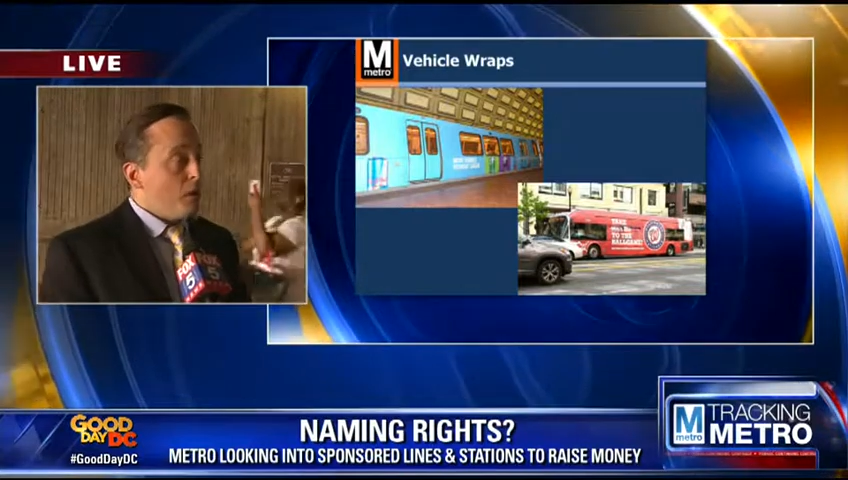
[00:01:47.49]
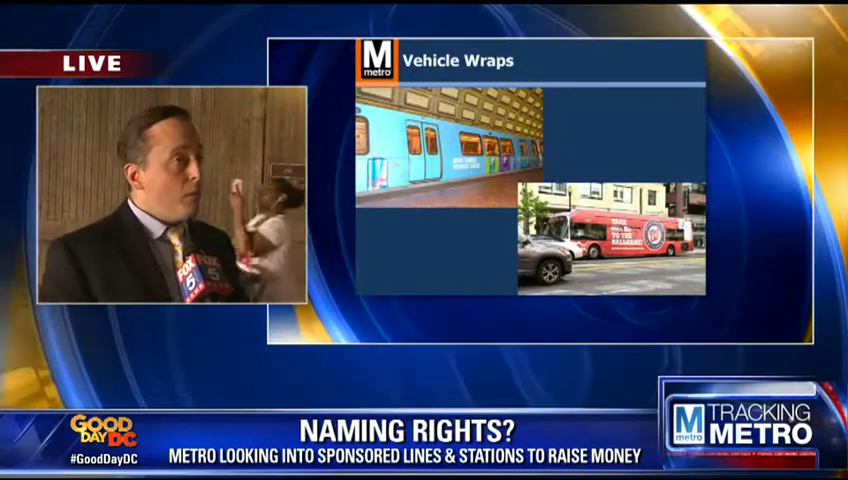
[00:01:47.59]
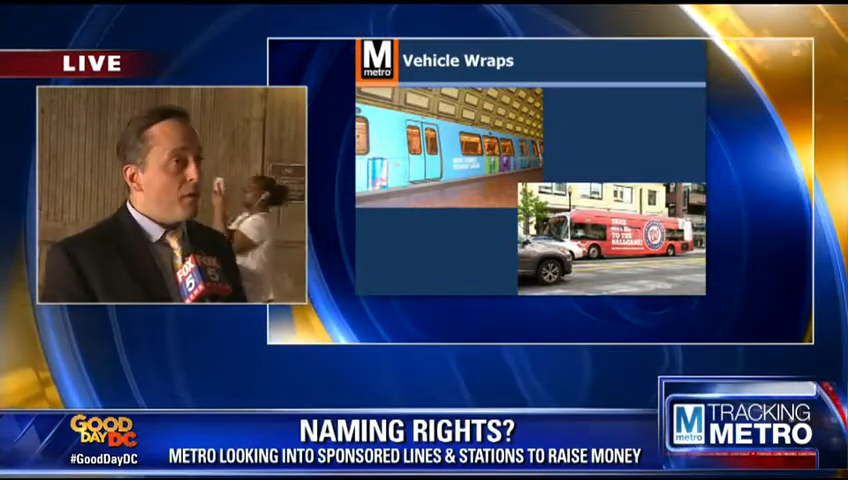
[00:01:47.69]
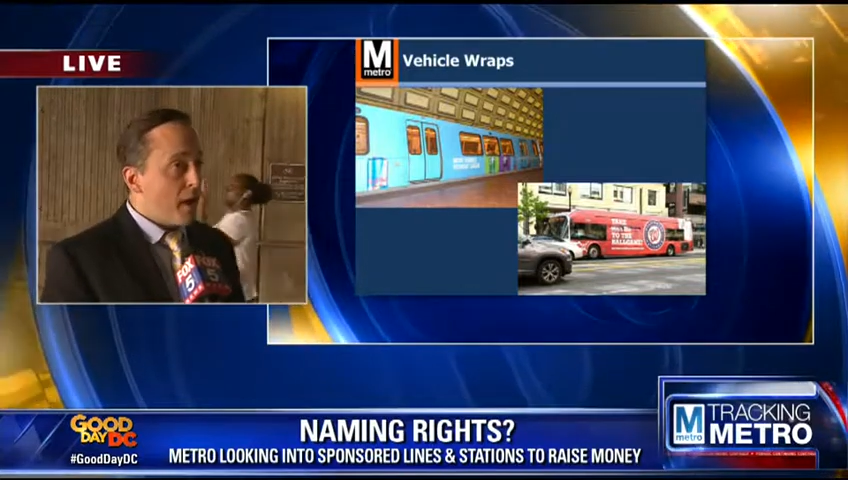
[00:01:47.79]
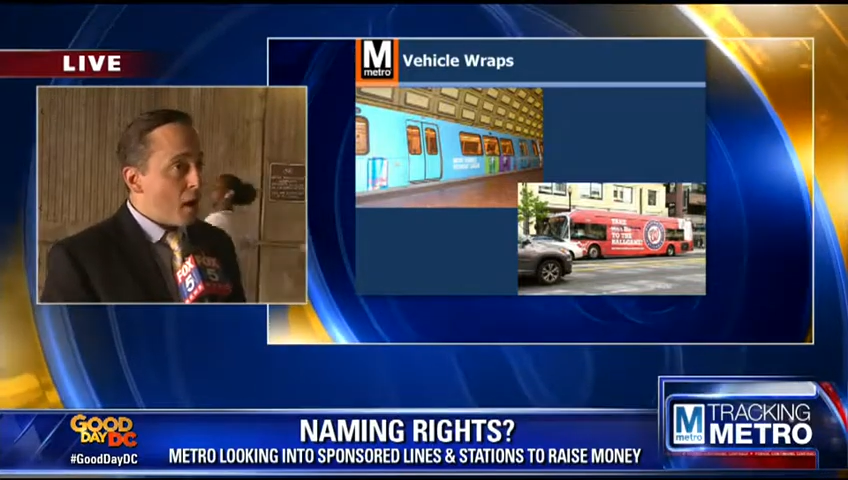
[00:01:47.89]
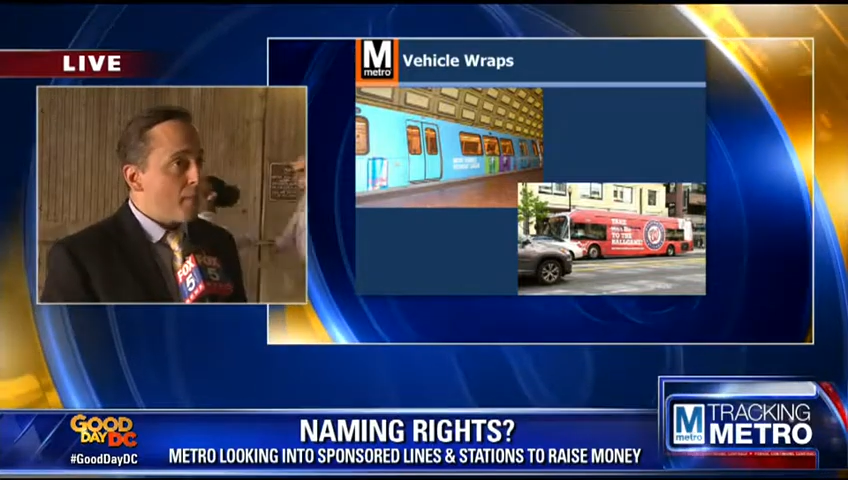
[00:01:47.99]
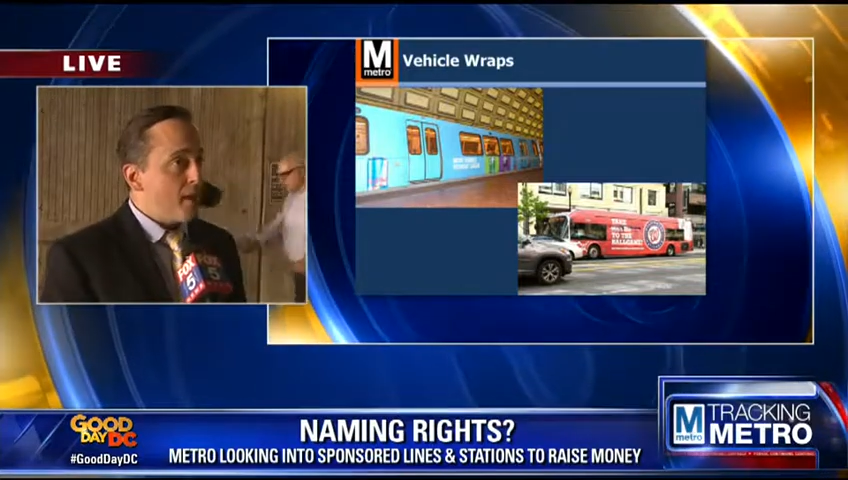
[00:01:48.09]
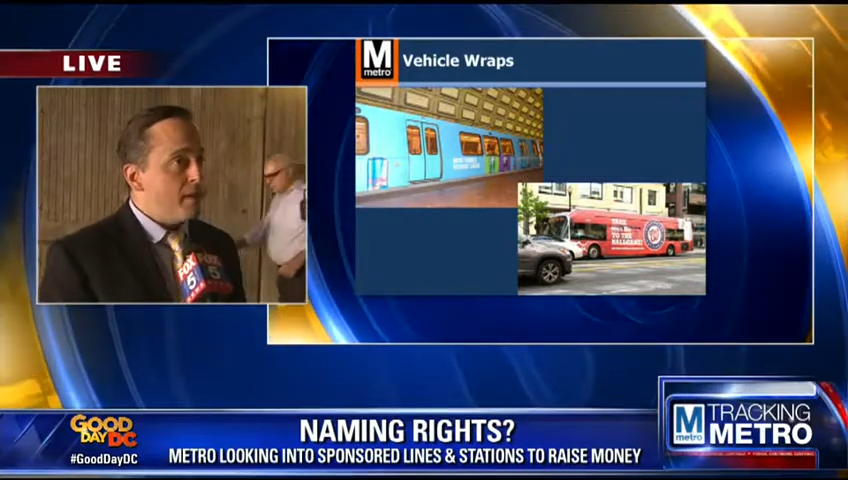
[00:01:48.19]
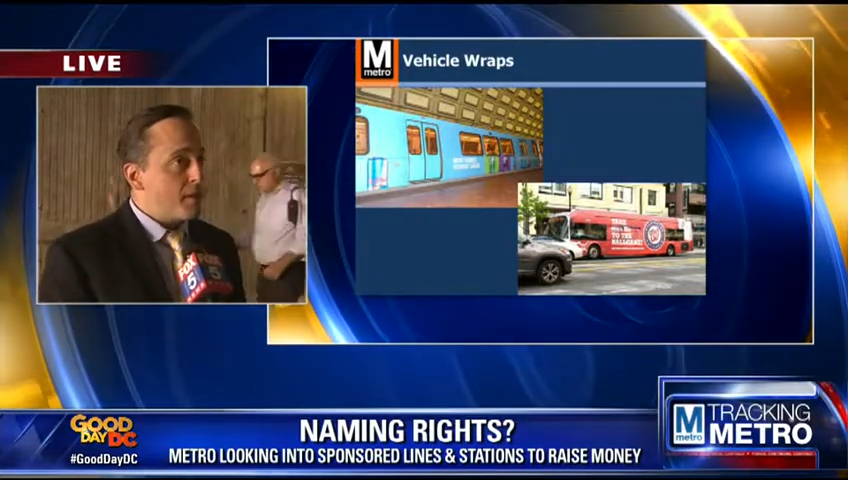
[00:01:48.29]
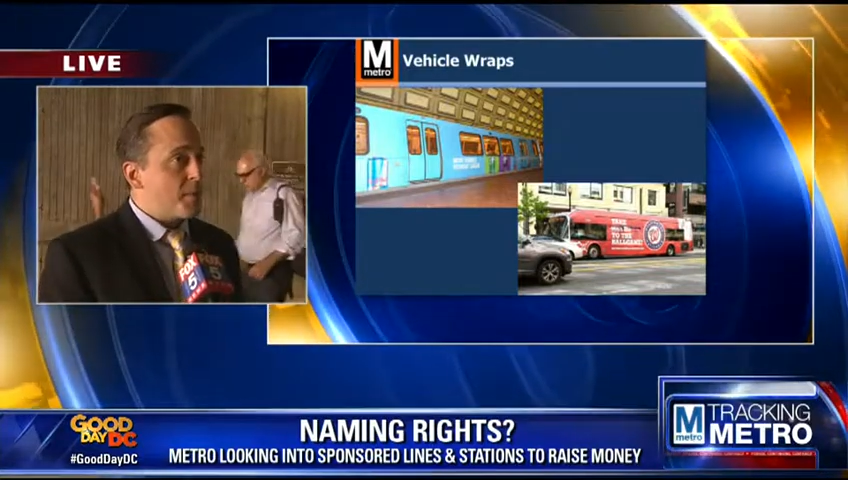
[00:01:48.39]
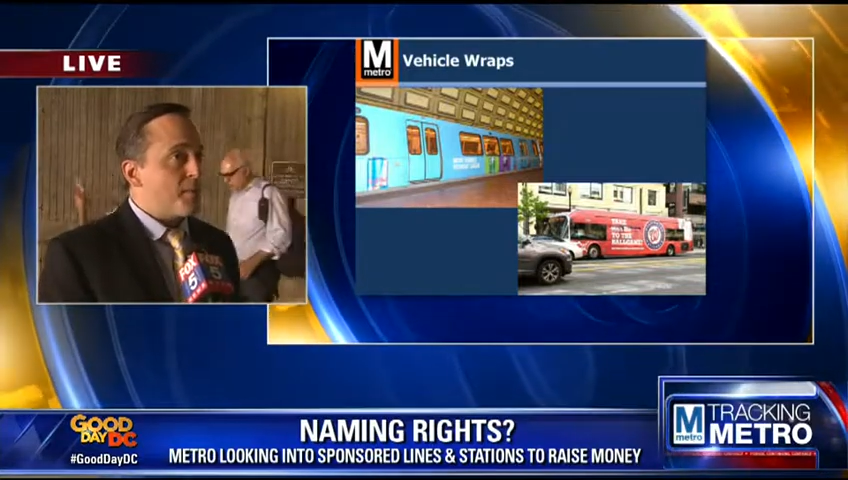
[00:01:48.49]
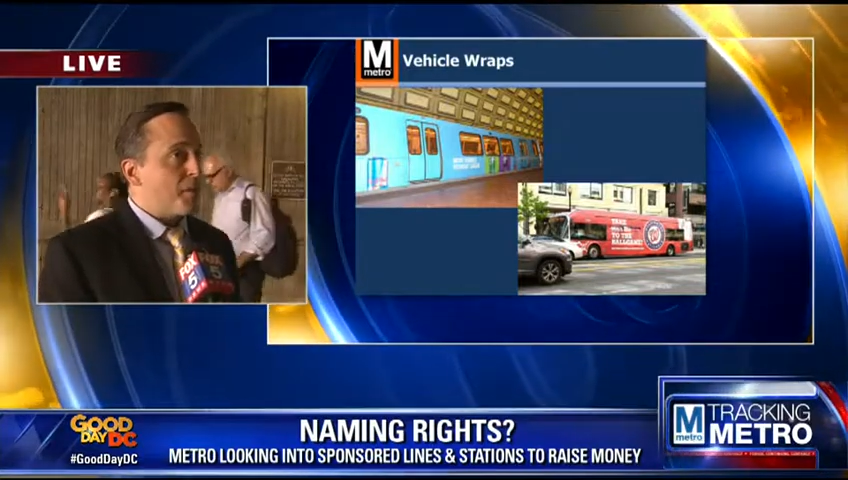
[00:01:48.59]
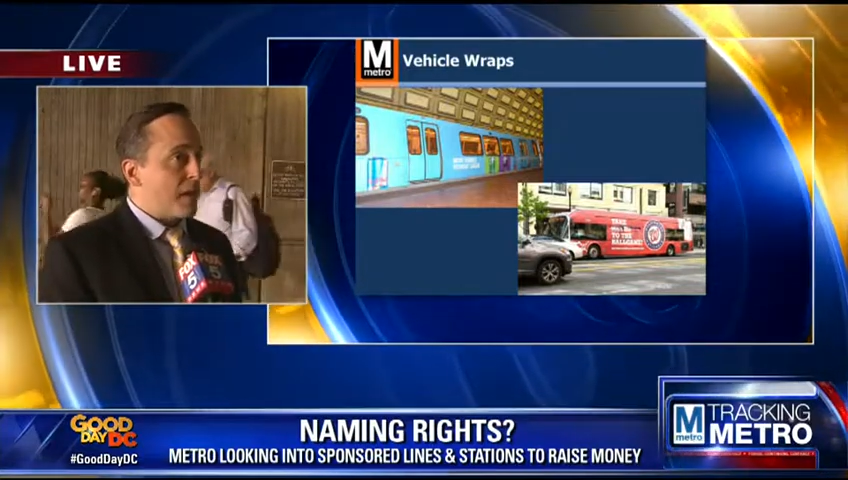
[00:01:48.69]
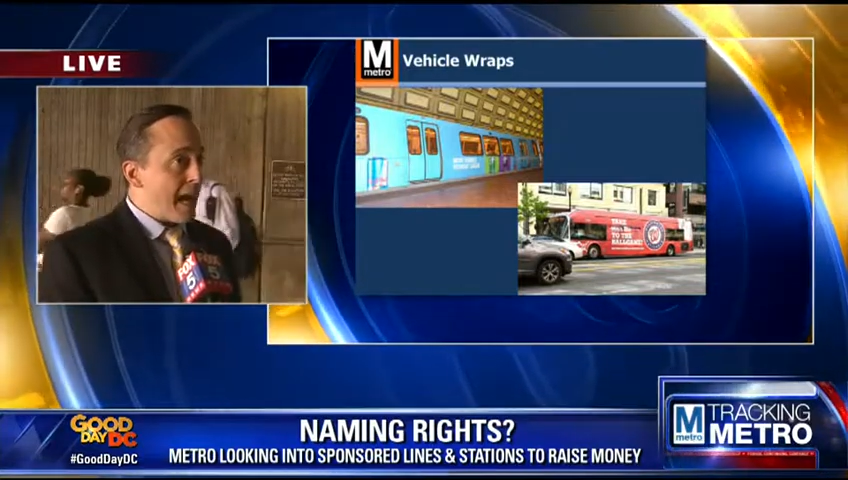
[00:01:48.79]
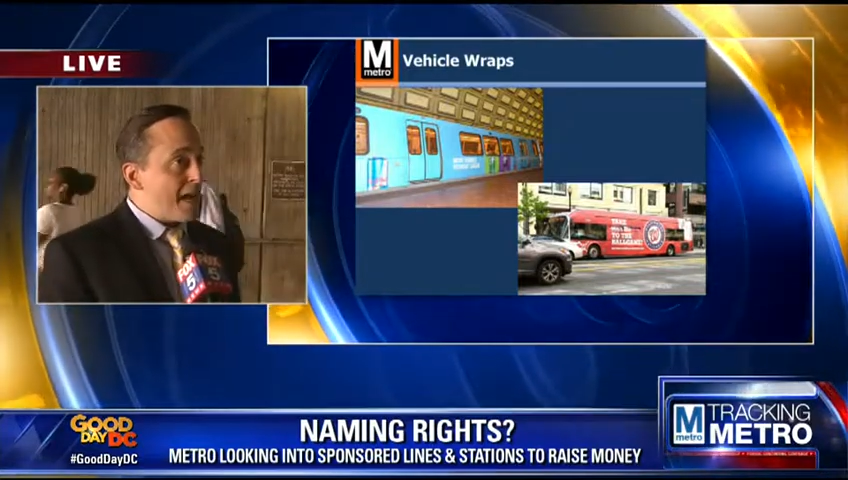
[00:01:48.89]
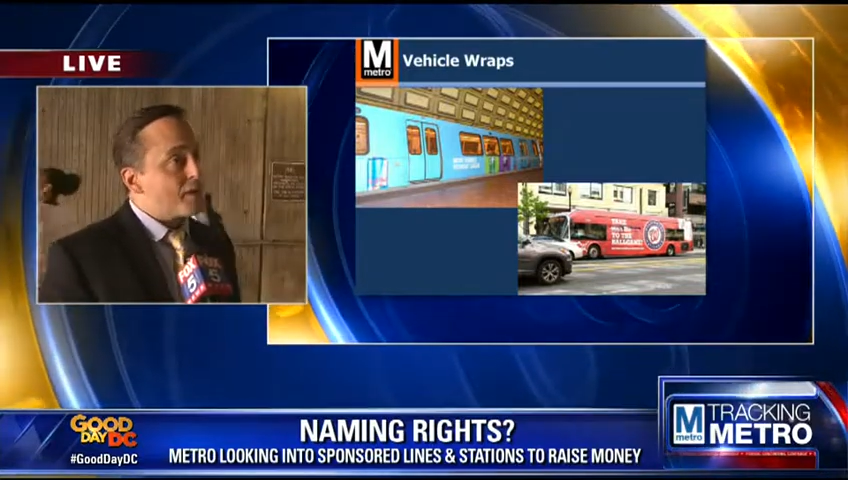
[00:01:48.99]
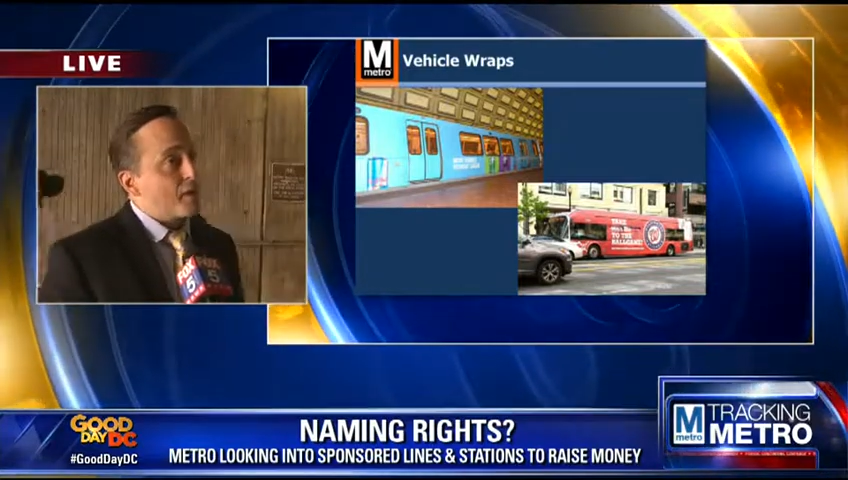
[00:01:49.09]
Well, they are pretty desperate for cash.